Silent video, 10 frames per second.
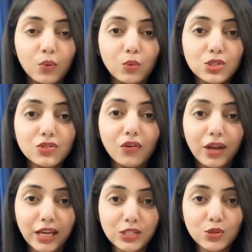which is for
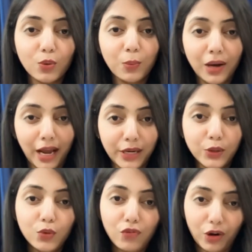age group
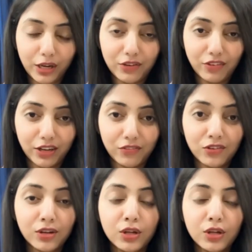9 to 45